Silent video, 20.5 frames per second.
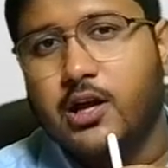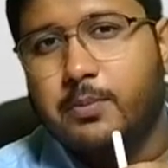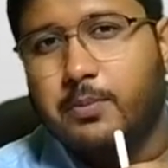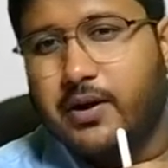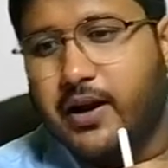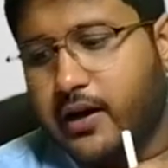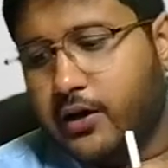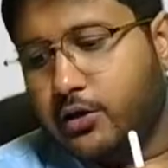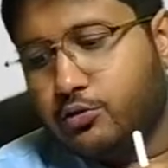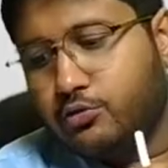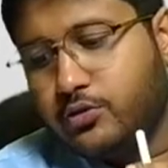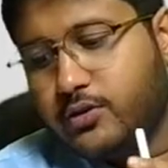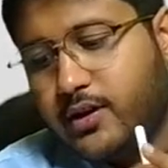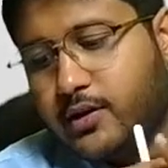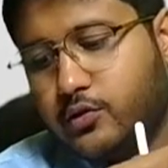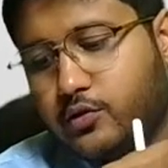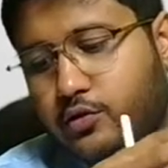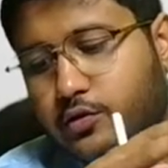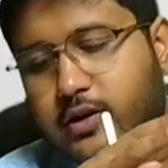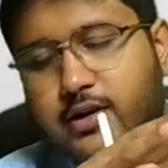But I don't
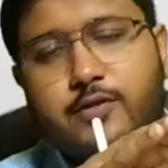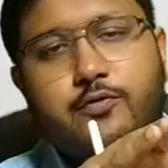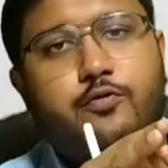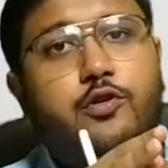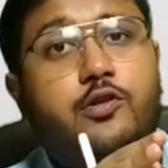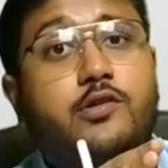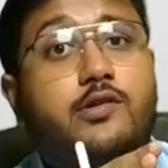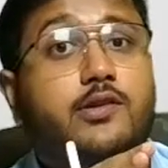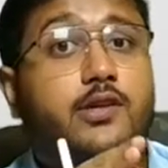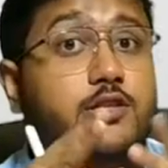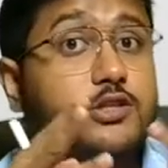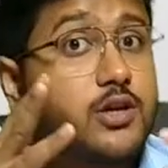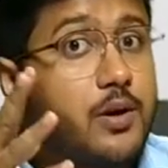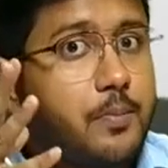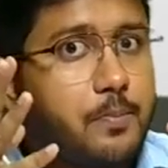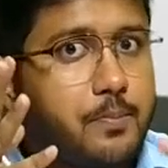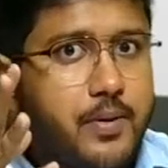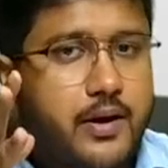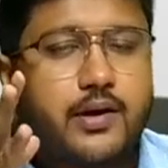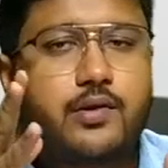think so that for such
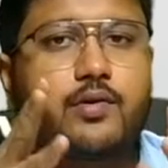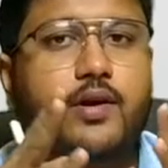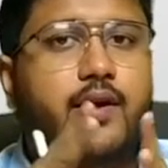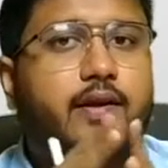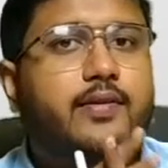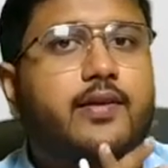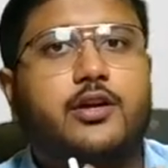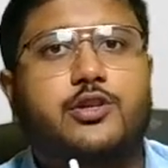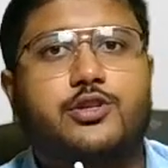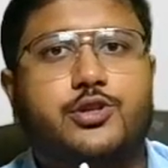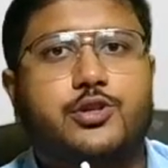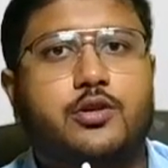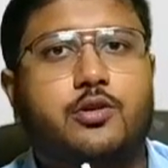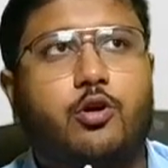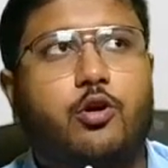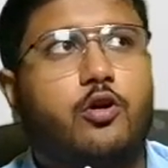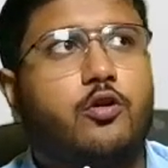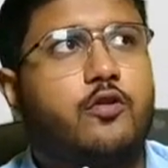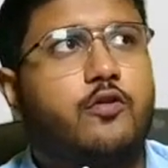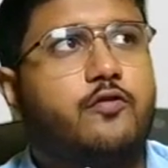a big transaction
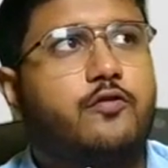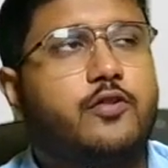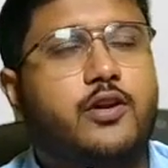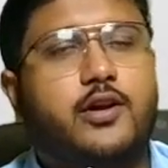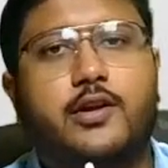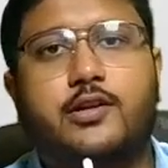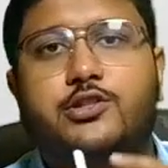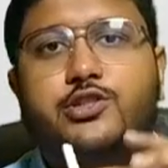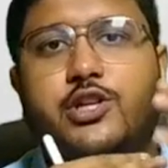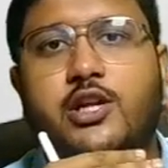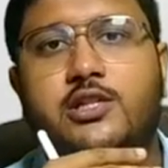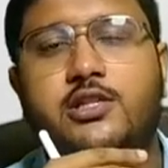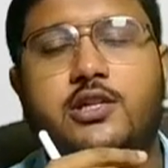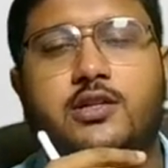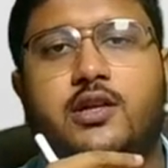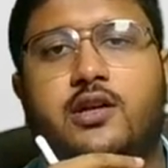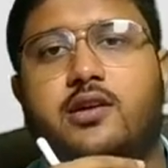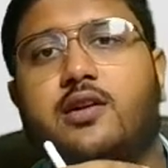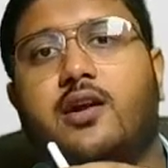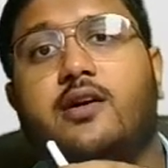of
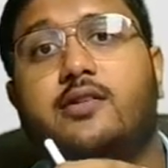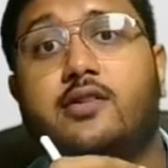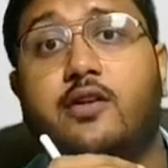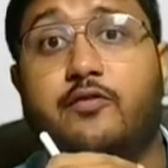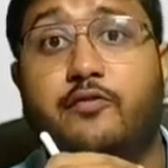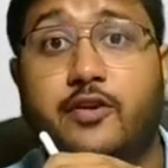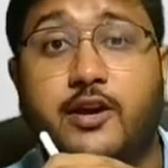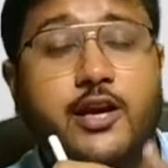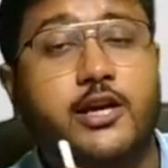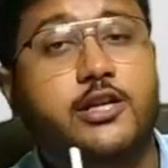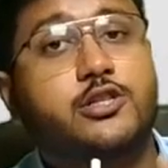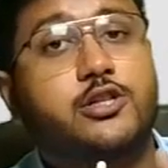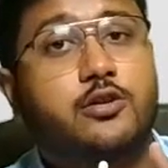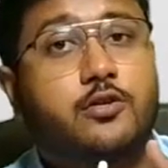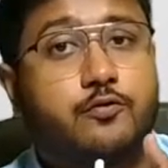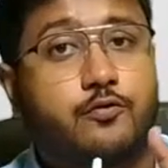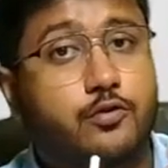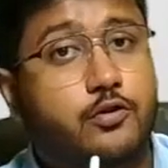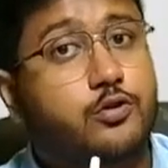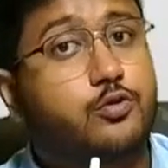changing the
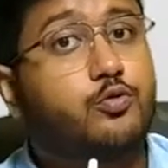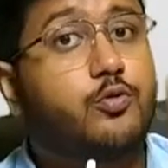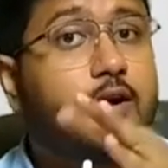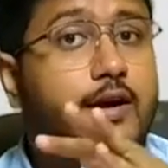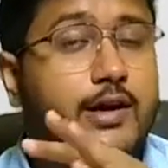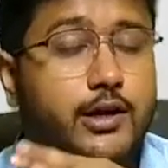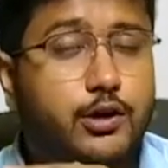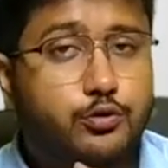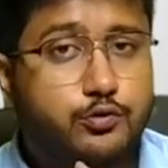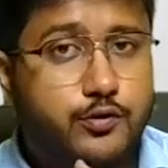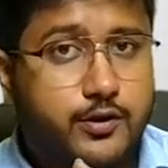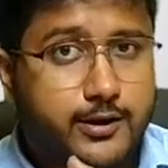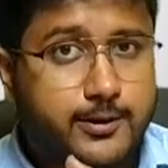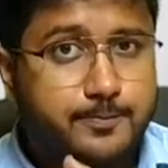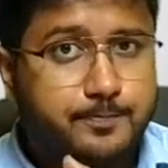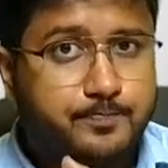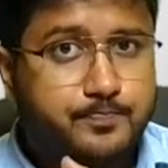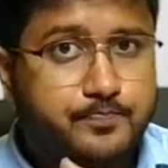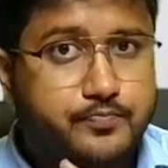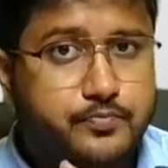classification to held
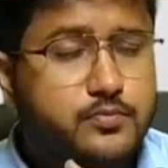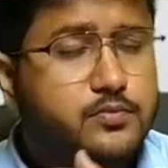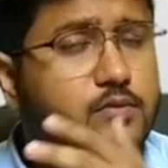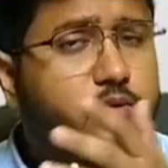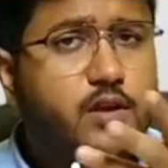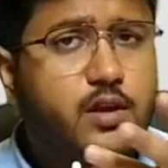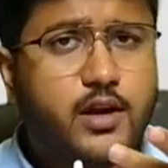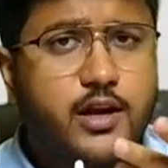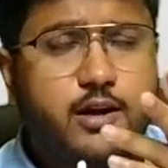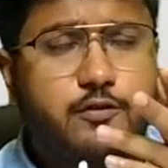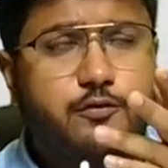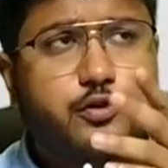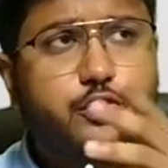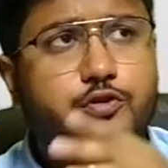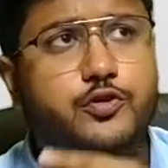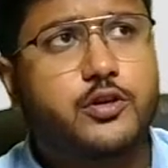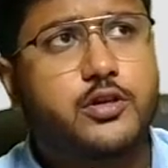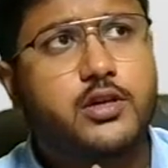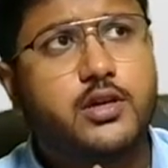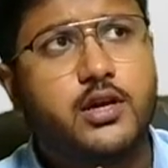
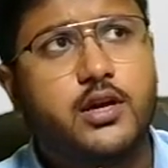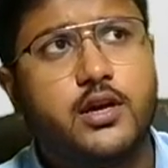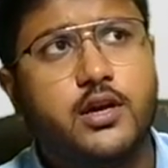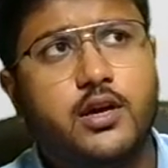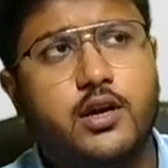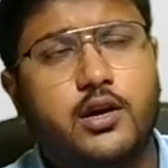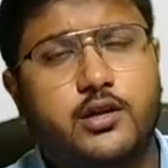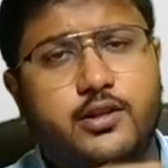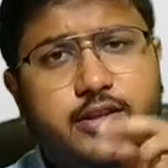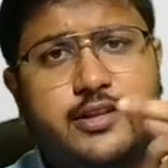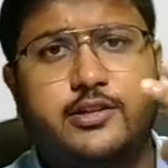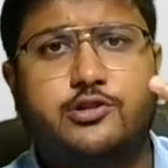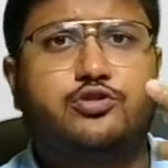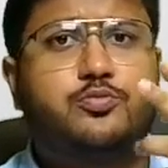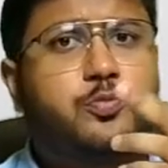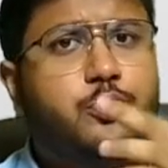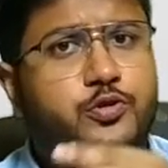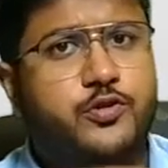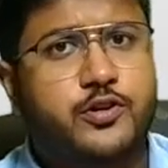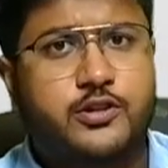for sale, these
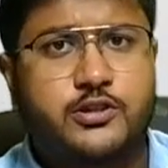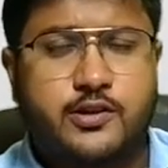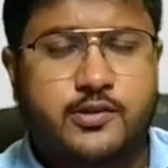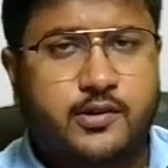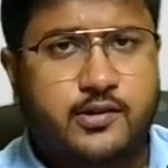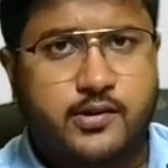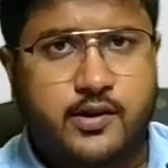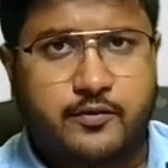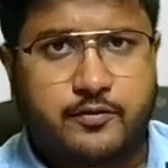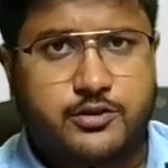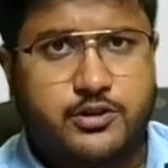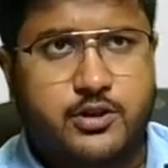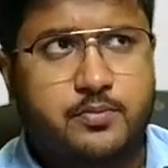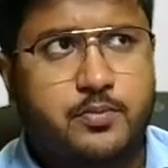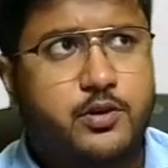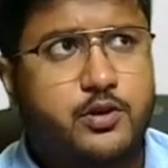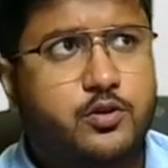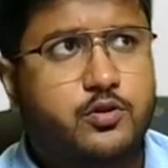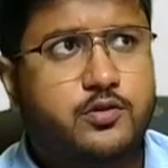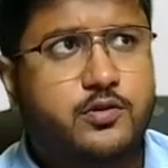two procedures are sufficient,
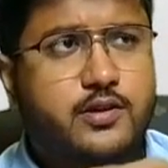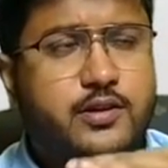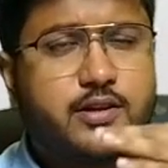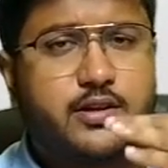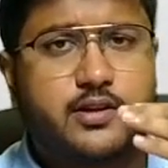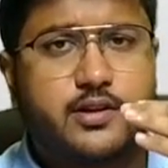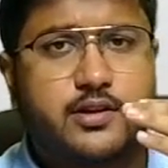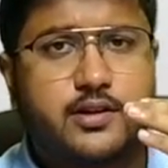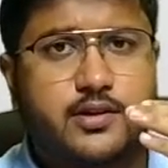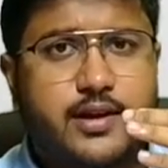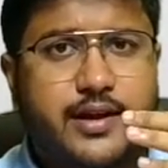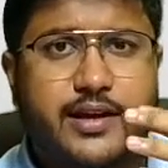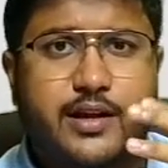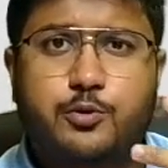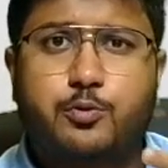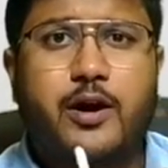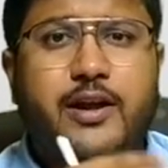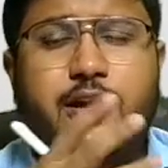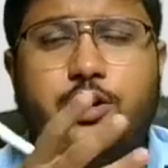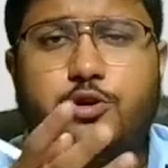because
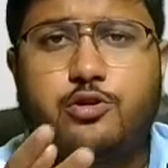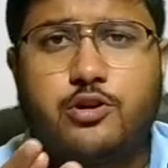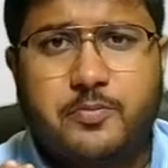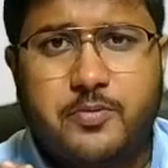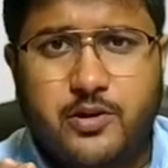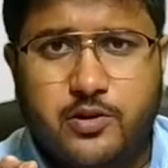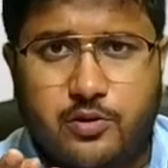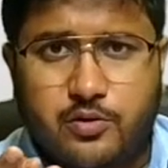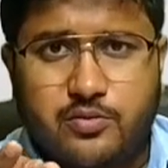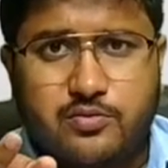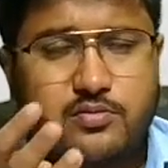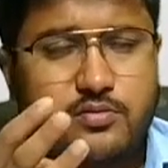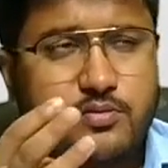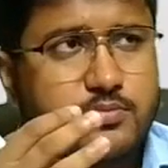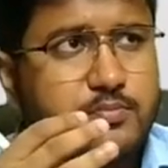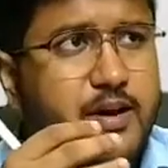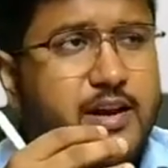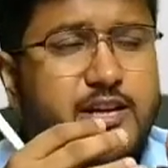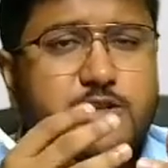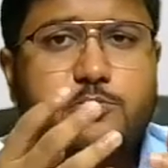inquiry could be wrong,
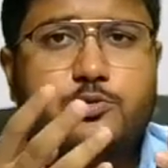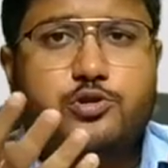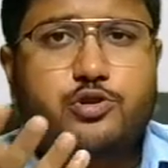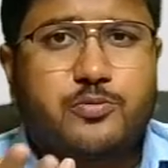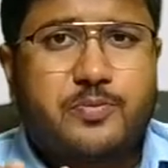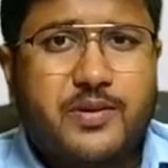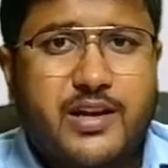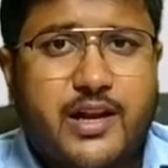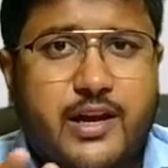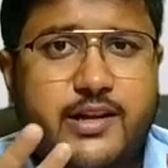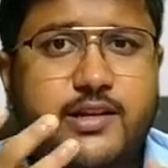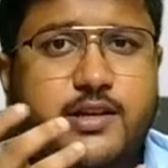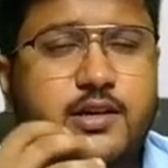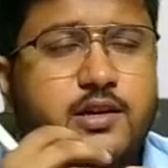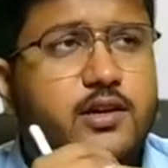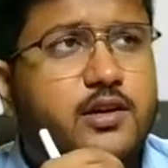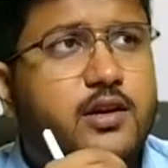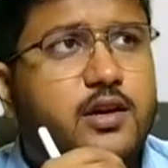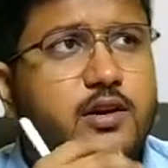management could be lying.